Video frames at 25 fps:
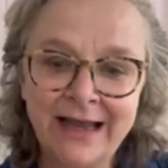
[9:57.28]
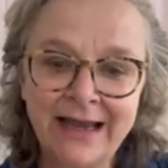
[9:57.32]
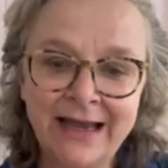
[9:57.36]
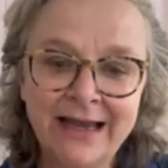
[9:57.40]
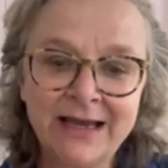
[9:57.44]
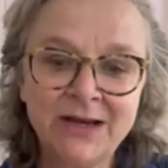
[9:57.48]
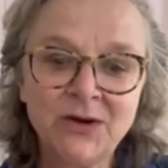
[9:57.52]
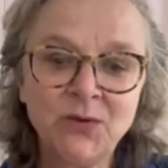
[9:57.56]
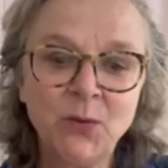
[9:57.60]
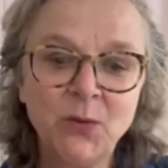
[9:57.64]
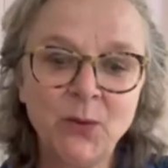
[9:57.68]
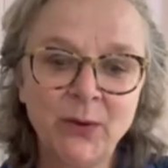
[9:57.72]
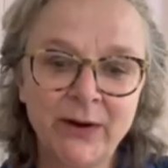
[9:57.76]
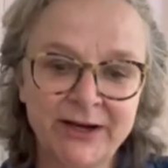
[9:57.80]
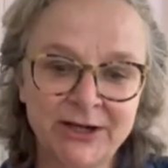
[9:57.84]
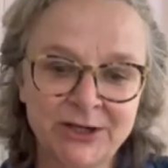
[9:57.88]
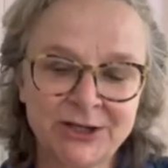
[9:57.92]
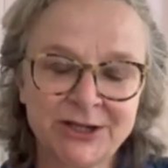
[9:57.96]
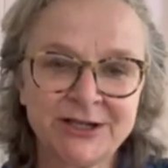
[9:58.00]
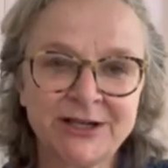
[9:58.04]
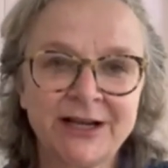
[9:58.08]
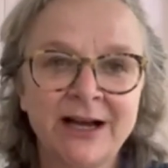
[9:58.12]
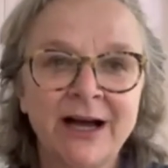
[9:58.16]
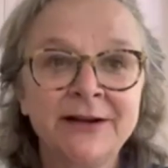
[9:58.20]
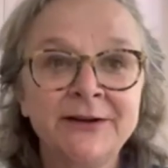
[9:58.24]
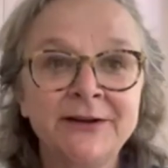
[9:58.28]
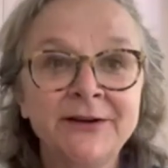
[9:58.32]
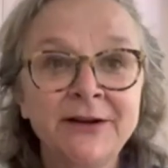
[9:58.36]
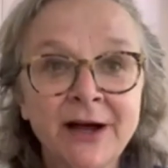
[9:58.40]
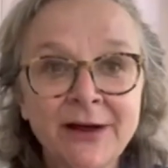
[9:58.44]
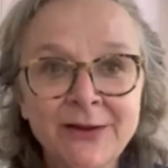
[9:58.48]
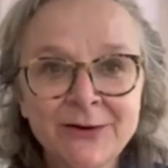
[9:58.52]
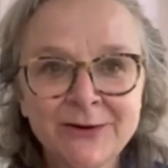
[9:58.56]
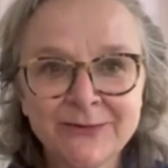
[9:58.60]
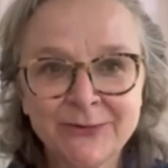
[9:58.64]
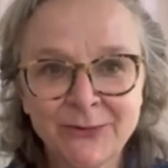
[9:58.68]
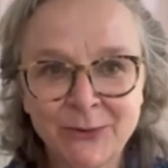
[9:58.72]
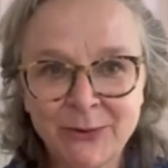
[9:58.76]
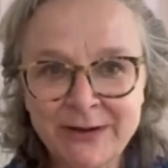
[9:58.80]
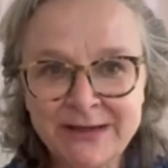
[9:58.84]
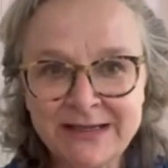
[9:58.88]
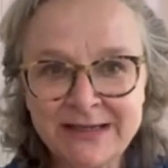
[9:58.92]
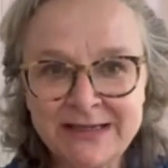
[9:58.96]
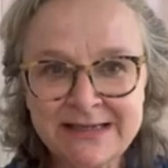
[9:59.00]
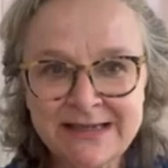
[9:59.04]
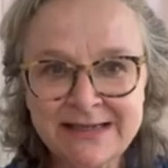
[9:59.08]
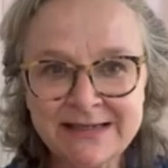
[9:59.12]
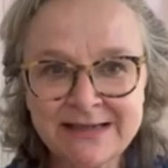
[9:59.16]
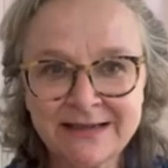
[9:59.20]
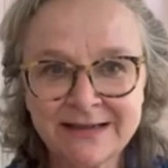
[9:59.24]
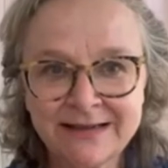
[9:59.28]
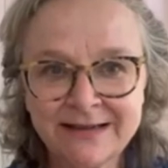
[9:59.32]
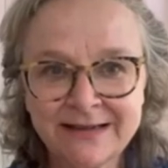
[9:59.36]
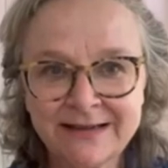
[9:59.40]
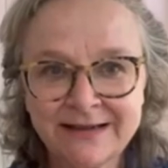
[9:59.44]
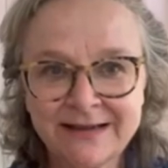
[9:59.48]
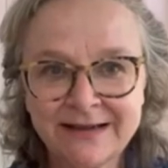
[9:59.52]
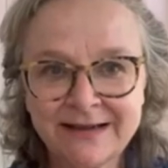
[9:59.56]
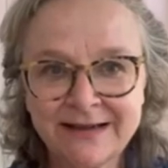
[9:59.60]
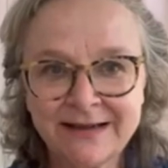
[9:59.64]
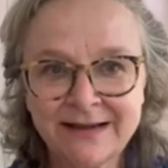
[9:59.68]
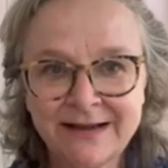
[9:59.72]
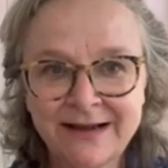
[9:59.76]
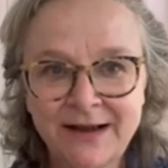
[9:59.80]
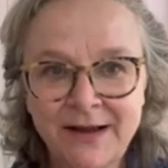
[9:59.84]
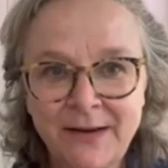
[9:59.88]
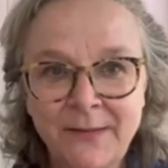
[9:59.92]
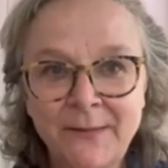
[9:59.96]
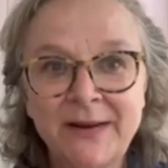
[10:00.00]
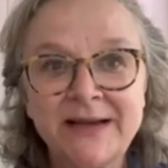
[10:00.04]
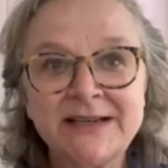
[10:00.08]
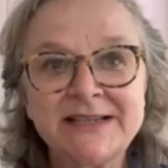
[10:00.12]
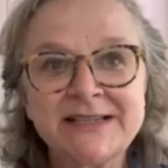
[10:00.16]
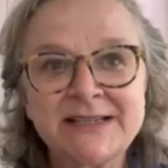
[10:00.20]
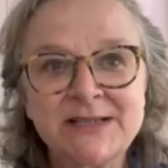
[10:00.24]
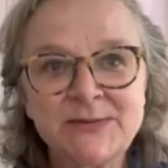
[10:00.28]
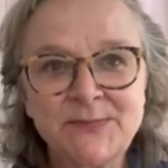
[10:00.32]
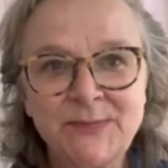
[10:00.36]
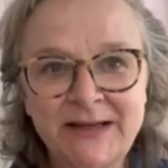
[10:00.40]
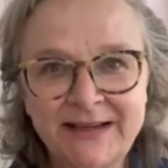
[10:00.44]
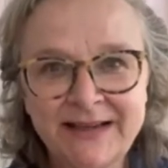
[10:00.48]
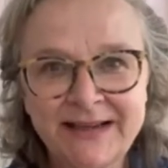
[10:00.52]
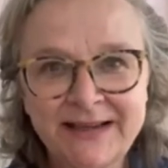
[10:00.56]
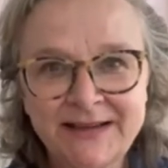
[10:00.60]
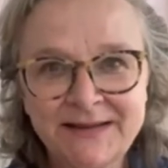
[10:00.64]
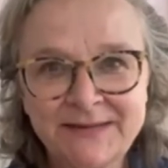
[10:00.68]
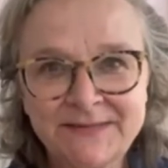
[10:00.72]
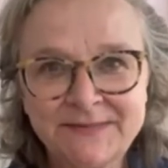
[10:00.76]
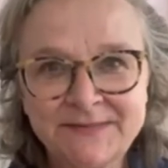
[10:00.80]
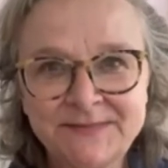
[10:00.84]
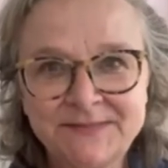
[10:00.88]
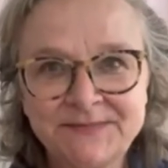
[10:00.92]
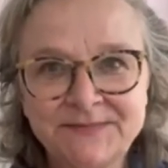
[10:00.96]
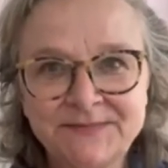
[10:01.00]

in which another voice may speak.